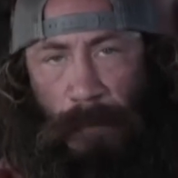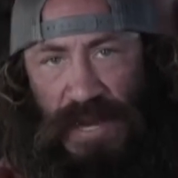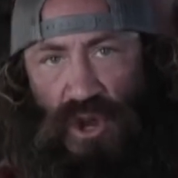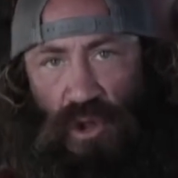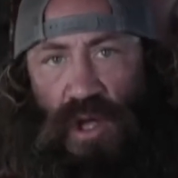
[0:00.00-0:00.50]

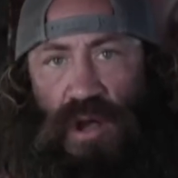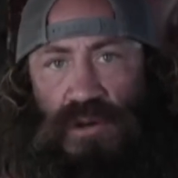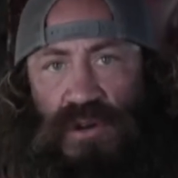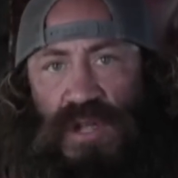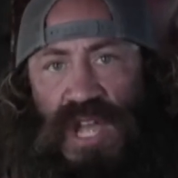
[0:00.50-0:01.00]
but no
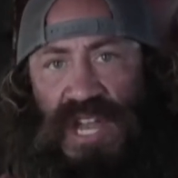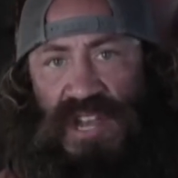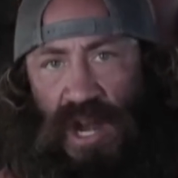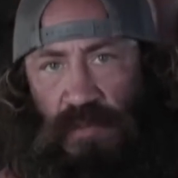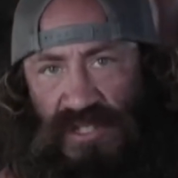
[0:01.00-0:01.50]
longer
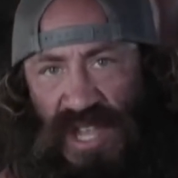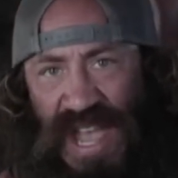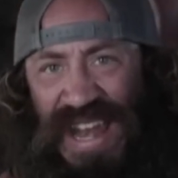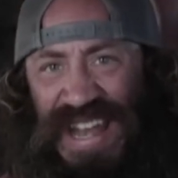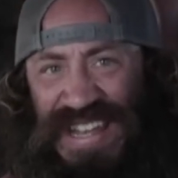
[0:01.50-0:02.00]
anonymous.
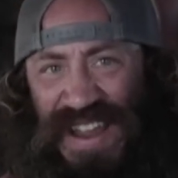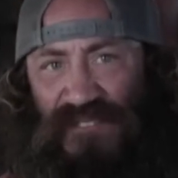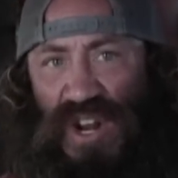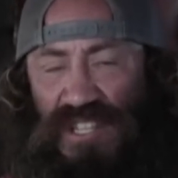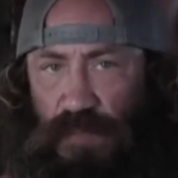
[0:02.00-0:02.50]
And I
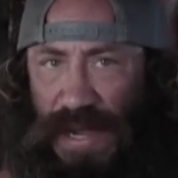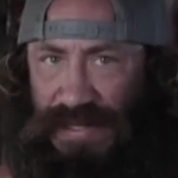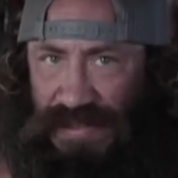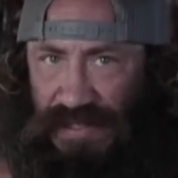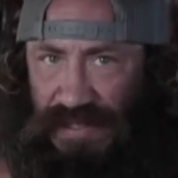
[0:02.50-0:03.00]
never
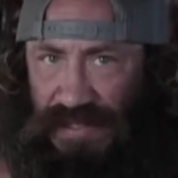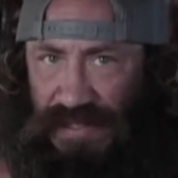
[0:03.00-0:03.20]
expected.